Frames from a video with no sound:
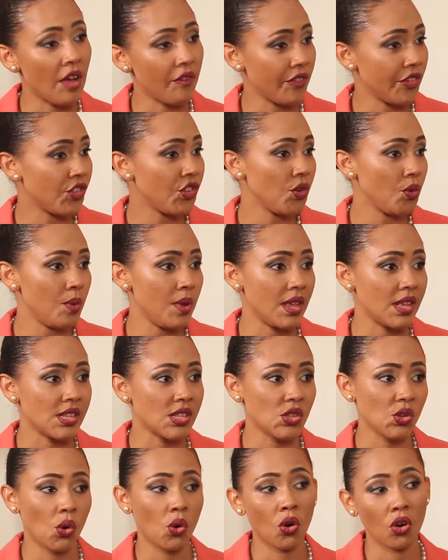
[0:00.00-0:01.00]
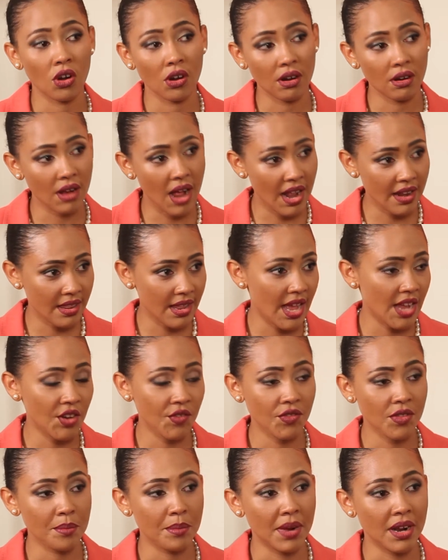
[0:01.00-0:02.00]
every 2 weeks or at the end
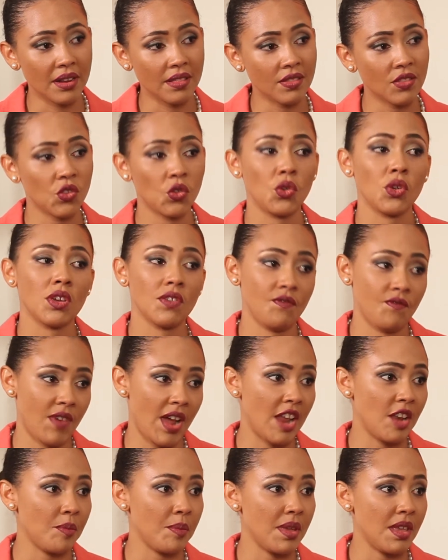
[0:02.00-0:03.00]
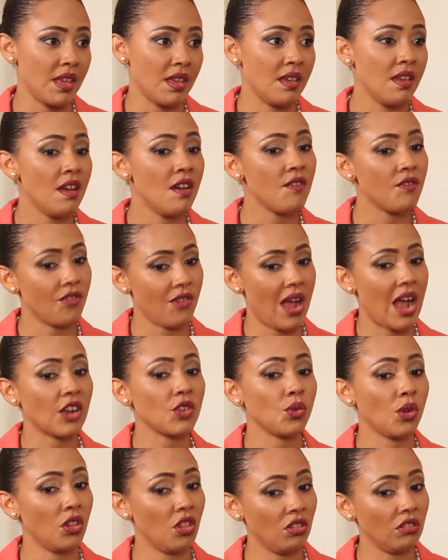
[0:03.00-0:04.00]
of the month. So you can find me for
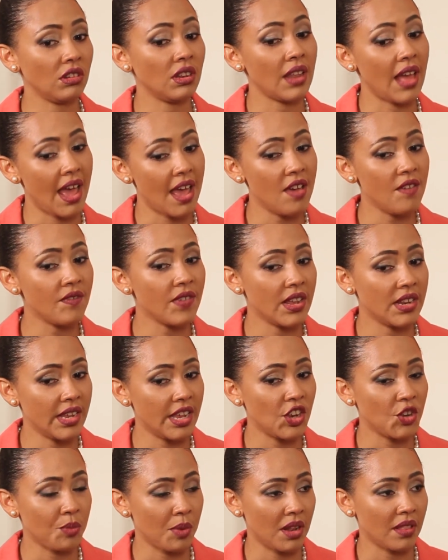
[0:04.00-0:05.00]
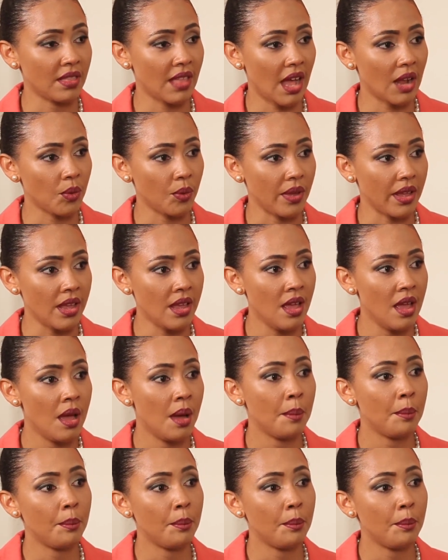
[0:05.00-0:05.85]
actual live engagement that way.